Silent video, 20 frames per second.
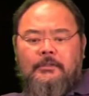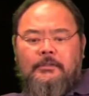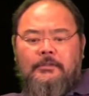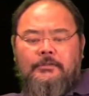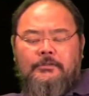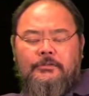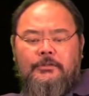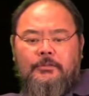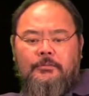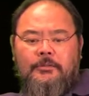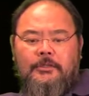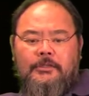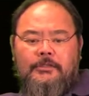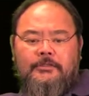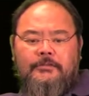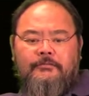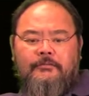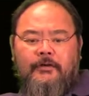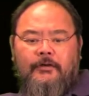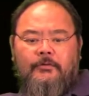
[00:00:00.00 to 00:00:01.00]

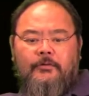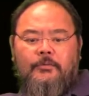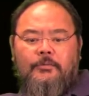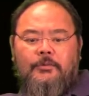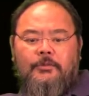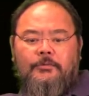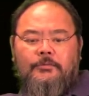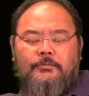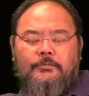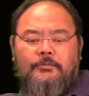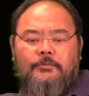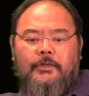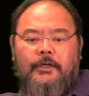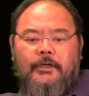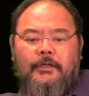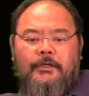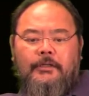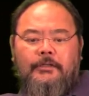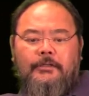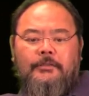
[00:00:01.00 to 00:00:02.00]
surplus variable
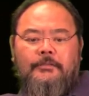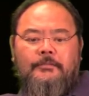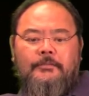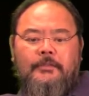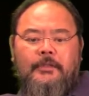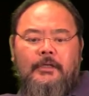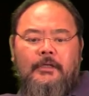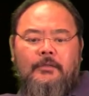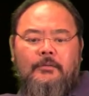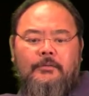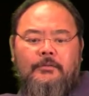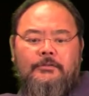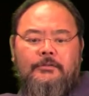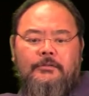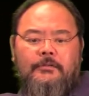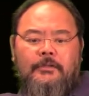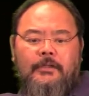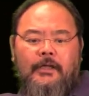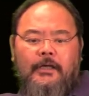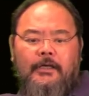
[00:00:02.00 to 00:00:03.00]
right here with
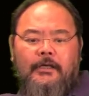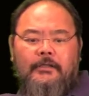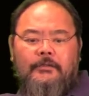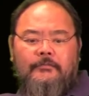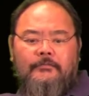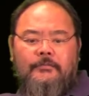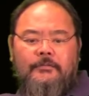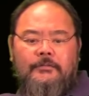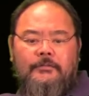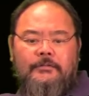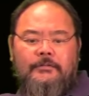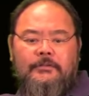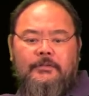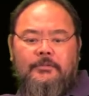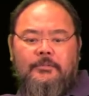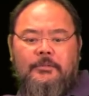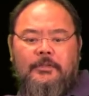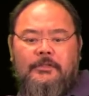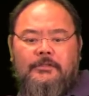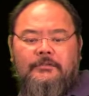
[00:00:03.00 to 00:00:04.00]
a negative
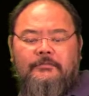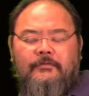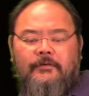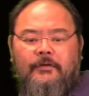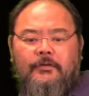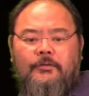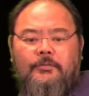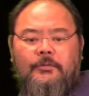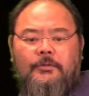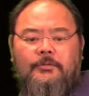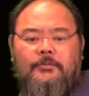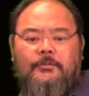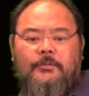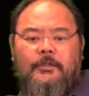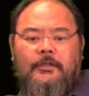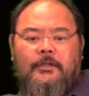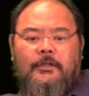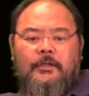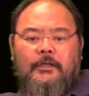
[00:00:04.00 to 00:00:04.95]
surplus variable,